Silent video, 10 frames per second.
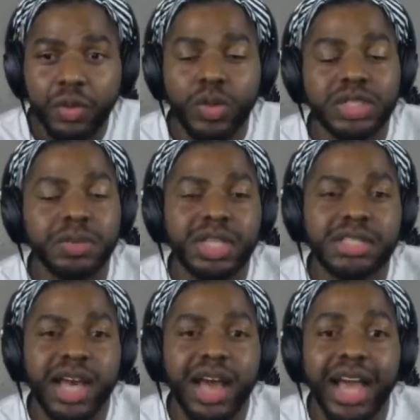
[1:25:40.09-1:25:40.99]
which means
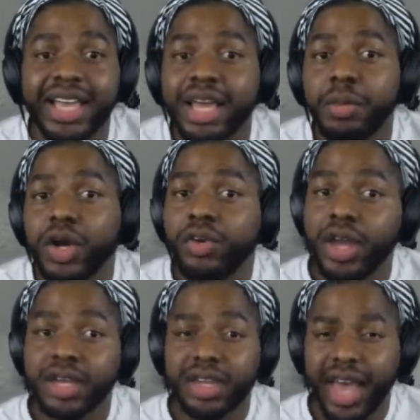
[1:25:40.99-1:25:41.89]
that I can get more
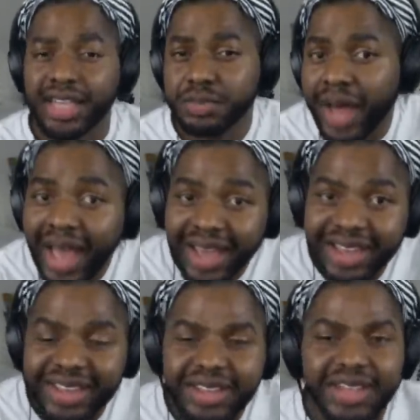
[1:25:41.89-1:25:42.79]
cash
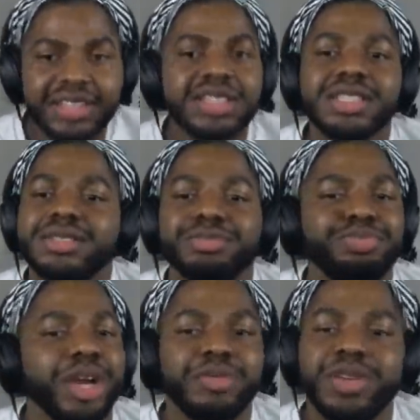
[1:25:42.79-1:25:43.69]
back. It's
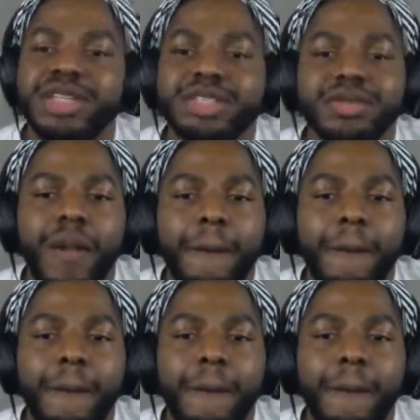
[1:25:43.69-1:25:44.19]
just perfect.